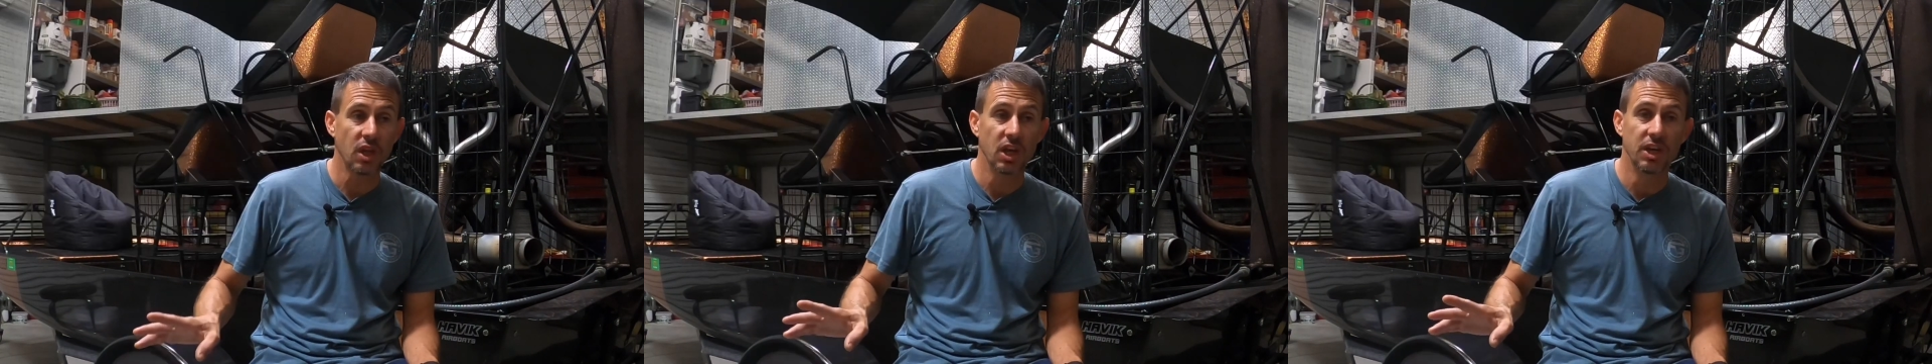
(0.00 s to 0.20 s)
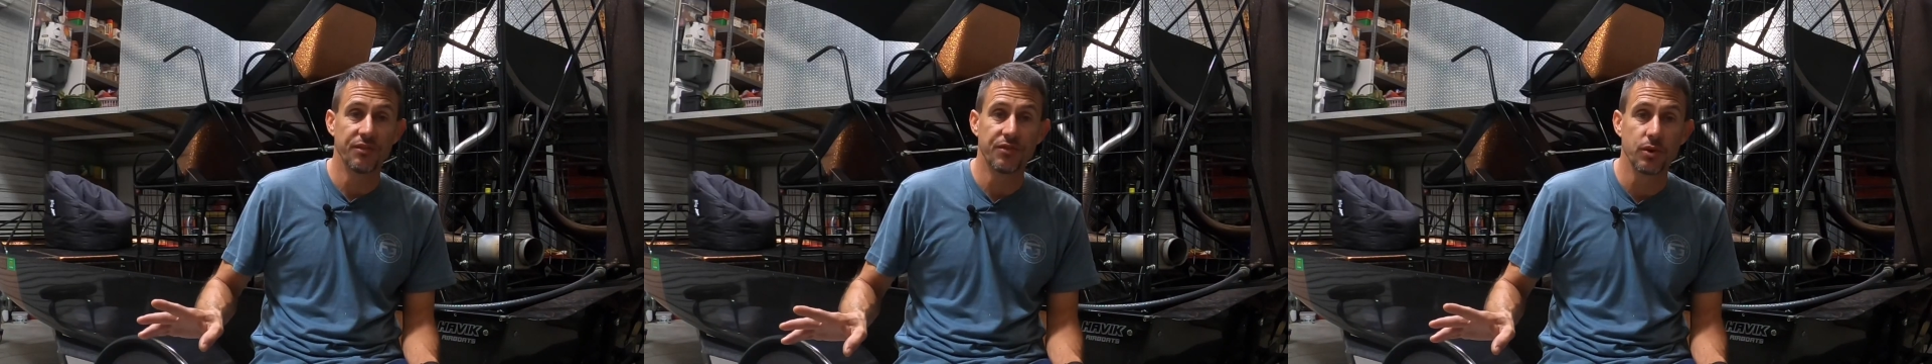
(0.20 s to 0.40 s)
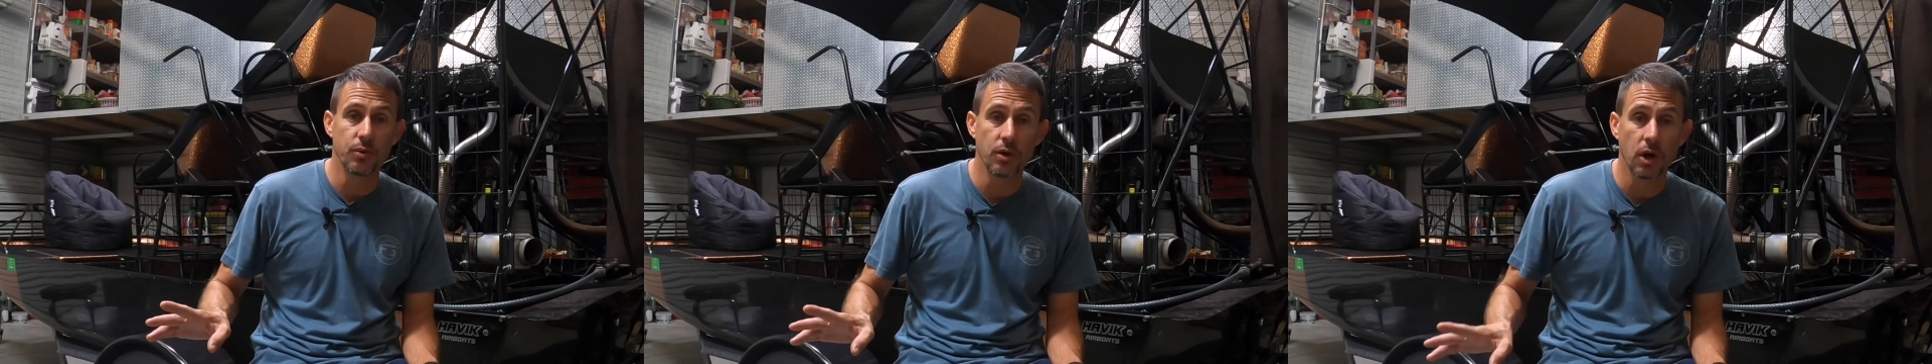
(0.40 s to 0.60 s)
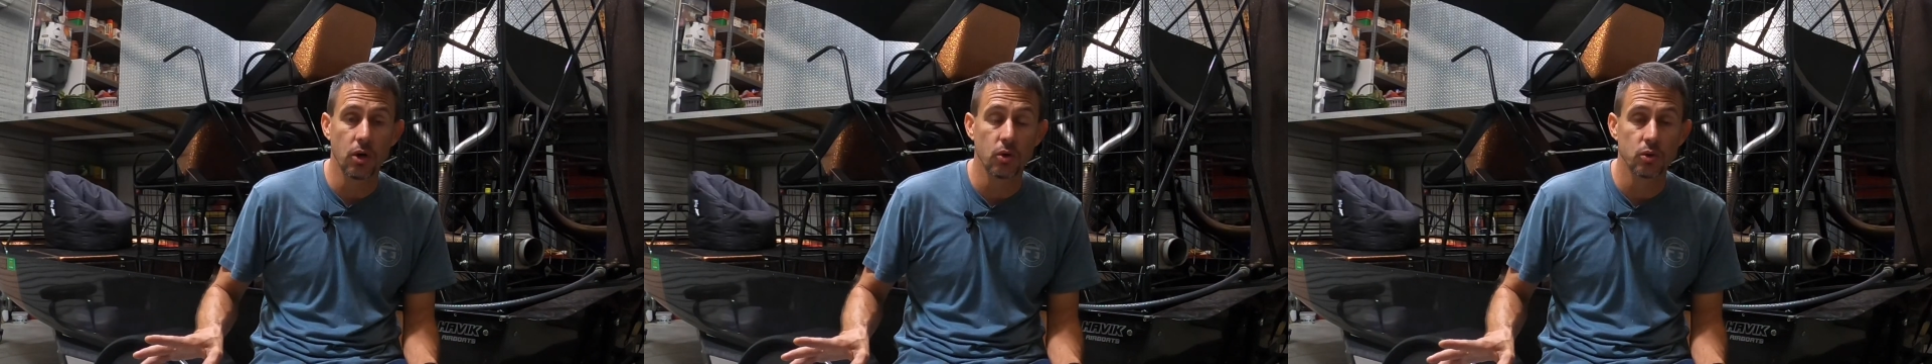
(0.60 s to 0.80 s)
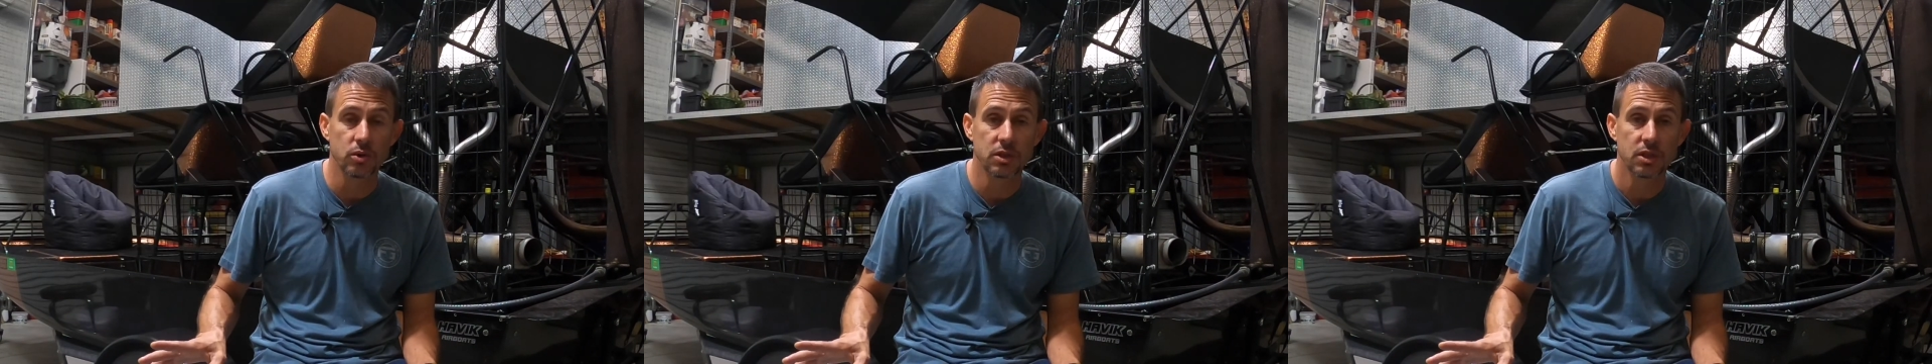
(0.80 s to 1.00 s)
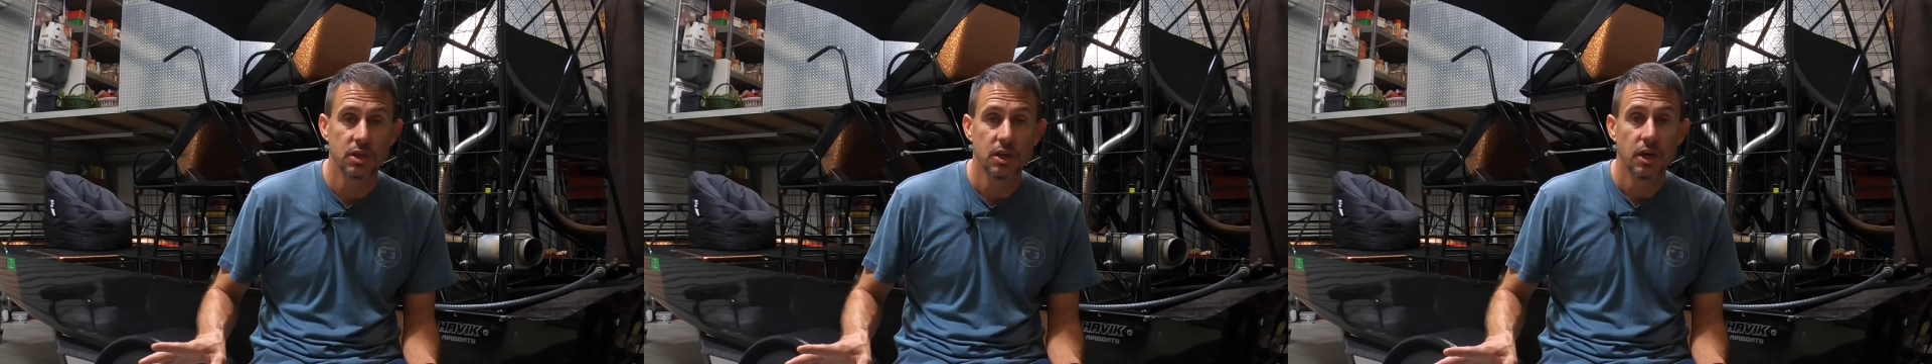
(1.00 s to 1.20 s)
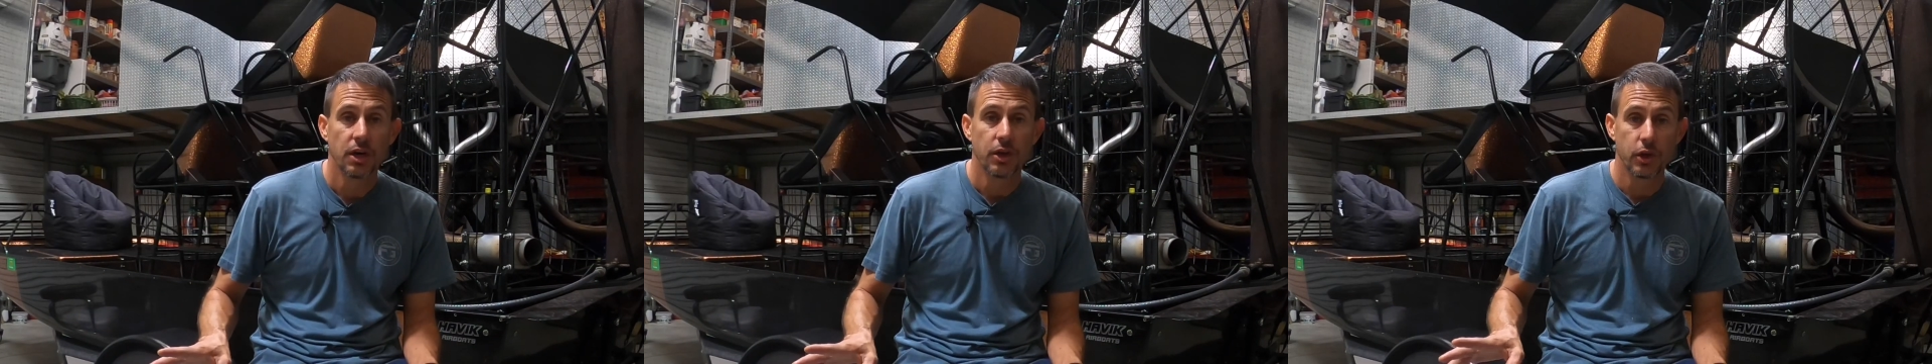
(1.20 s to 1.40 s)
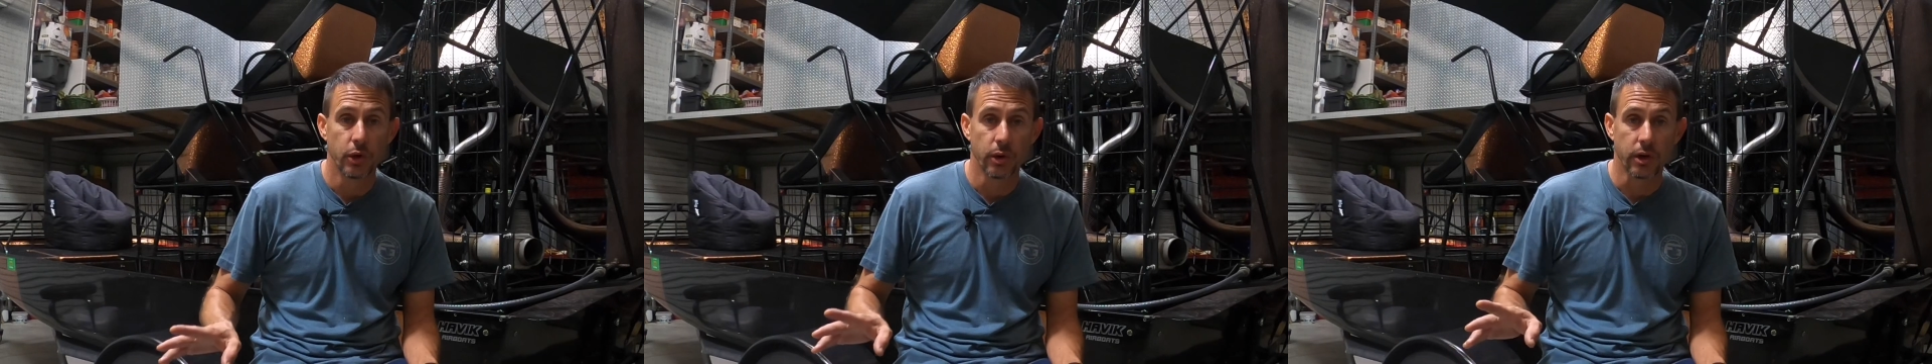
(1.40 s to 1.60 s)
If you don't,
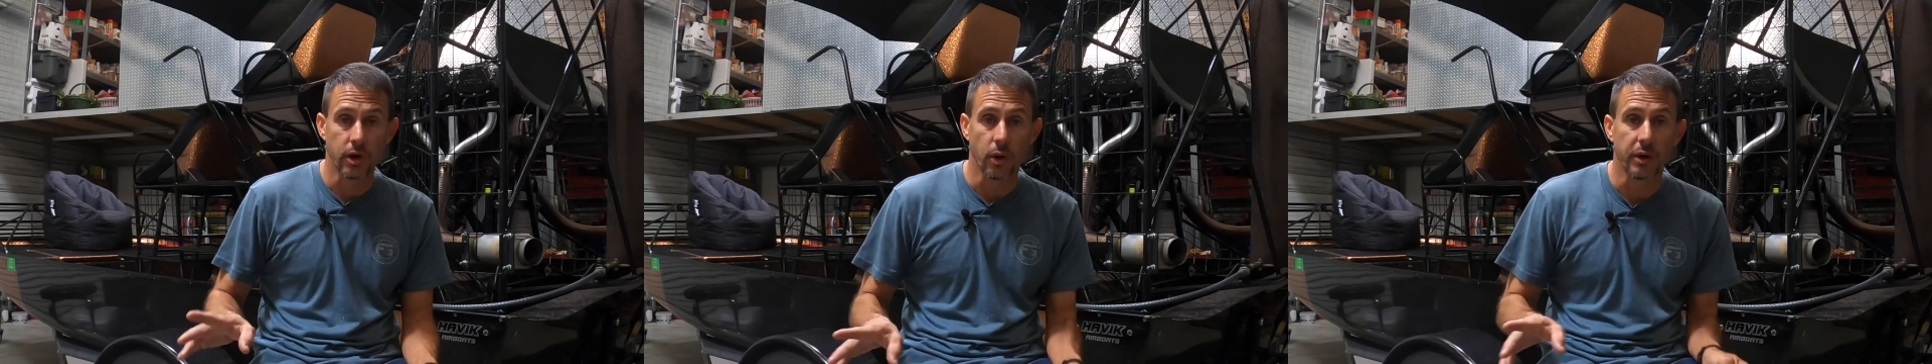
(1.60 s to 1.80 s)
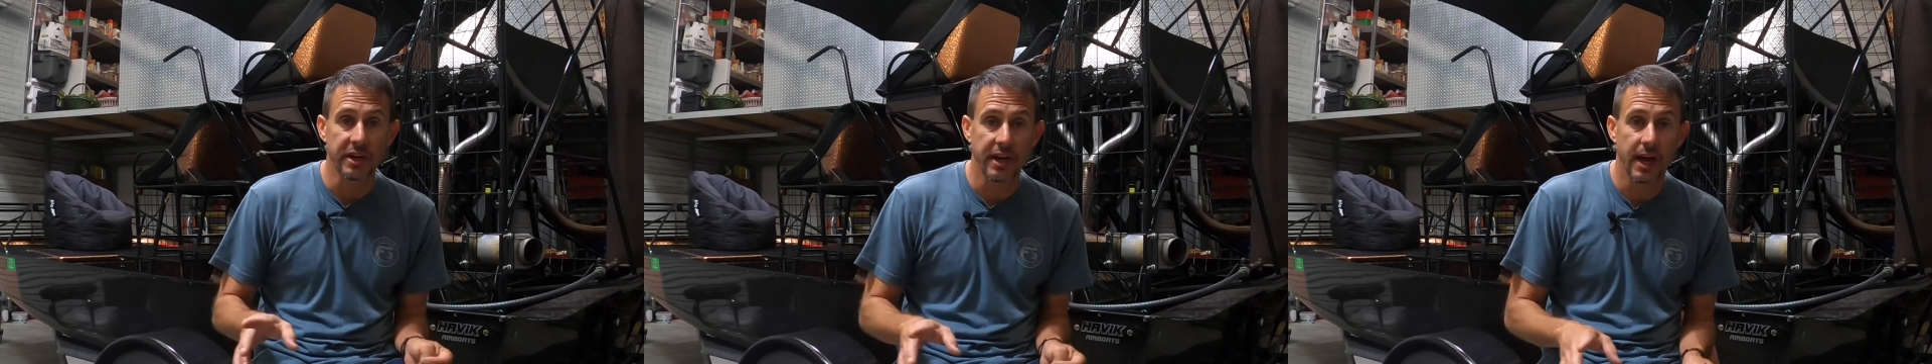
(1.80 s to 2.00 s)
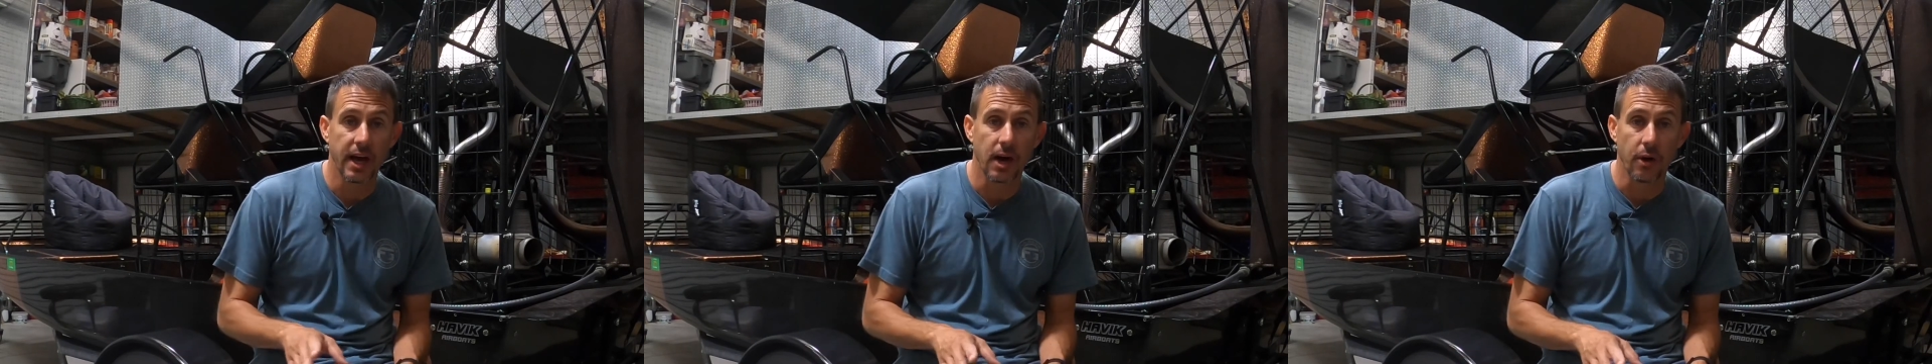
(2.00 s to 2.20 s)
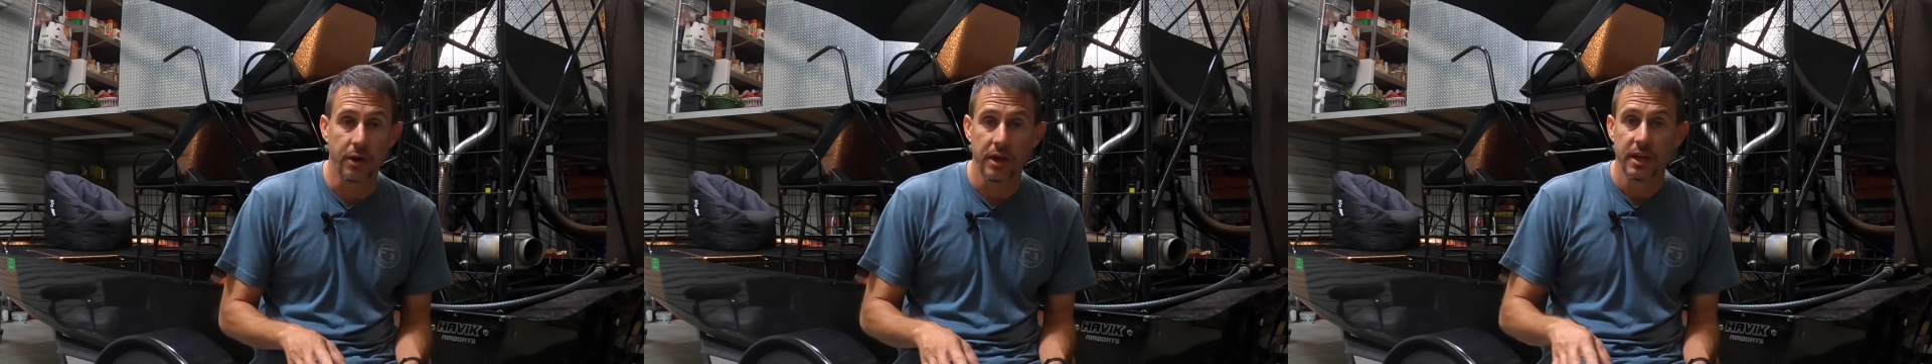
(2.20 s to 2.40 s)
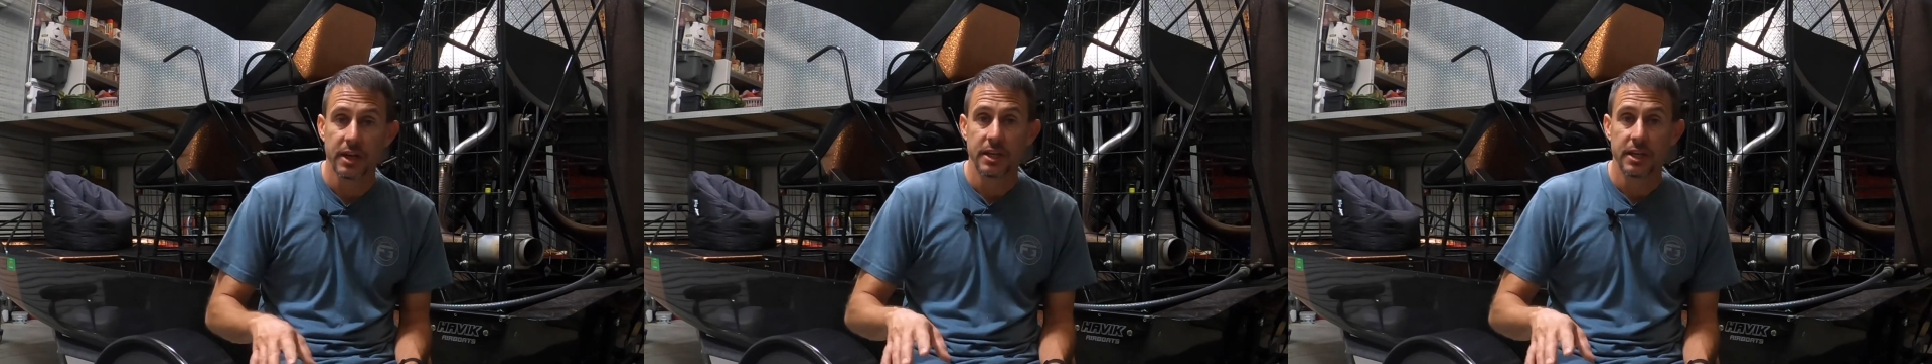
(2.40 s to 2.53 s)
you're going down.